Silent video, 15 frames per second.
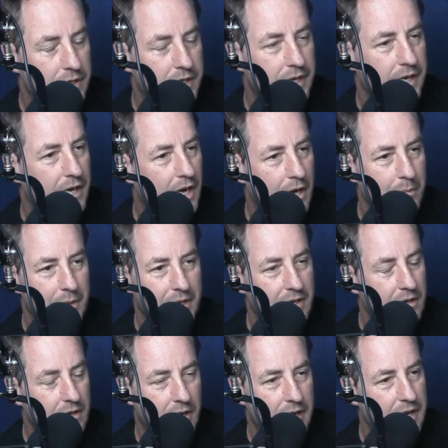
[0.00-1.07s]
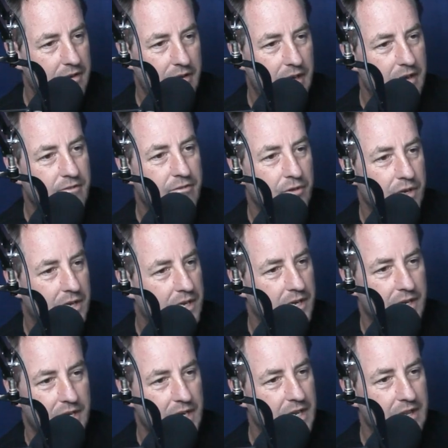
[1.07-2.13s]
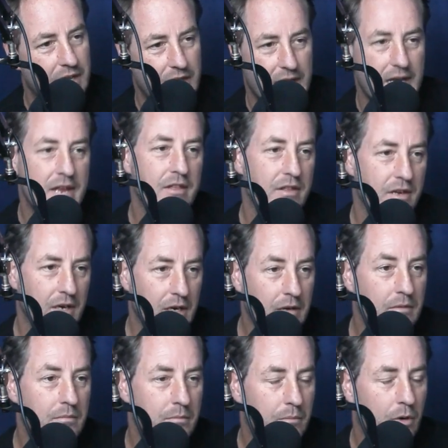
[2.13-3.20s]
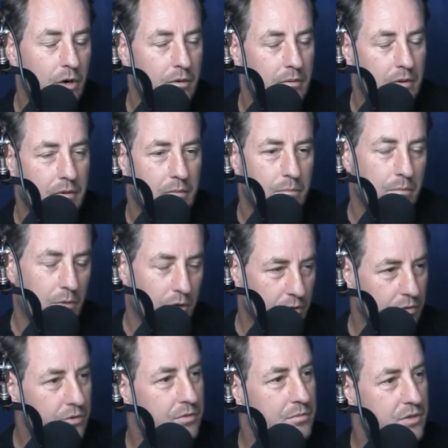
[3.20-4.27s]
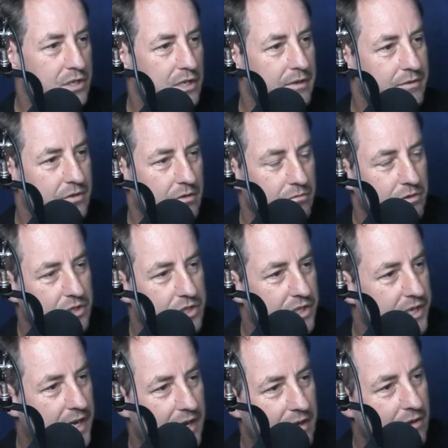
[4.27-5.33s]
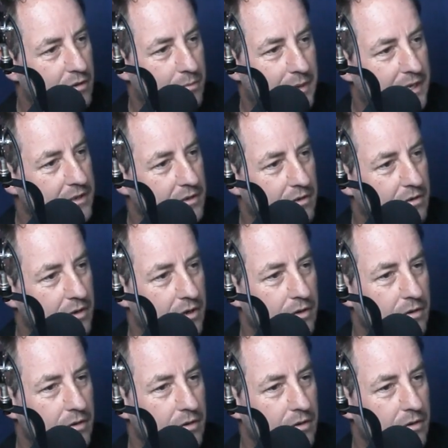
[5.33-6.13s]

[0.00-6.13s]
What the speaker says: Yeah, I mean, every kid either modelled themselves on Richard Hadley or Martin Crowe.